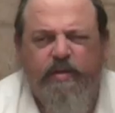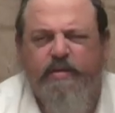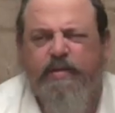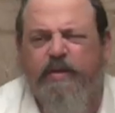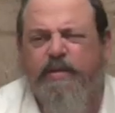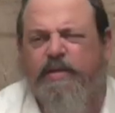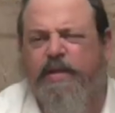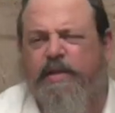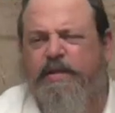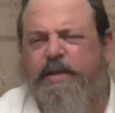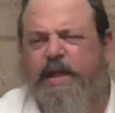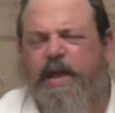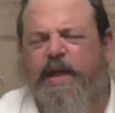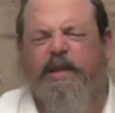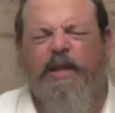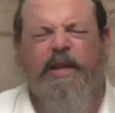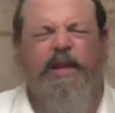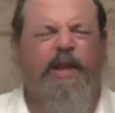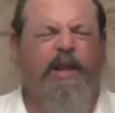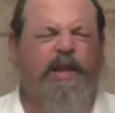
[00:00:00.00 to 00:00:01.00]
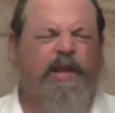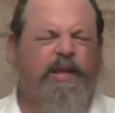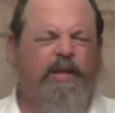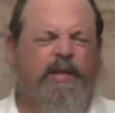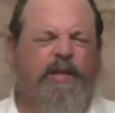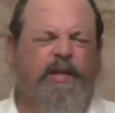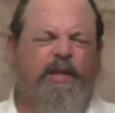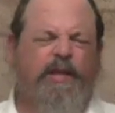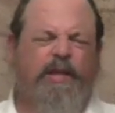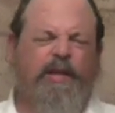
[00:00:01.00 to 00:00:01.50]
So it's exactly like
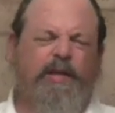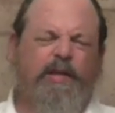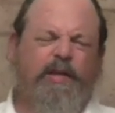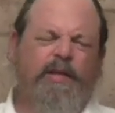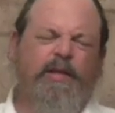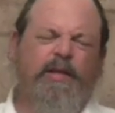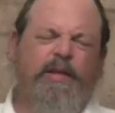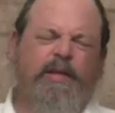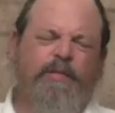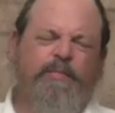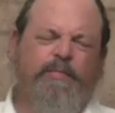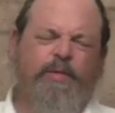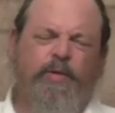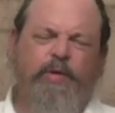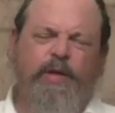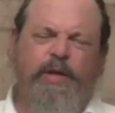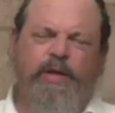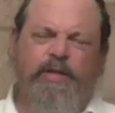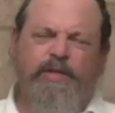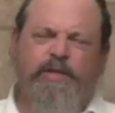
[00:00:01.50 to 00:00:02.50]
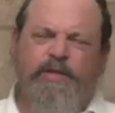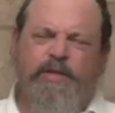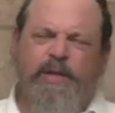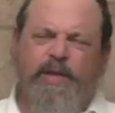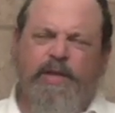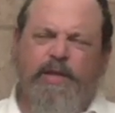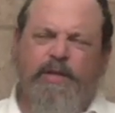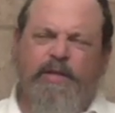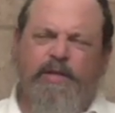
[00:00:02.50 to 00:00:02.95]
Marina said.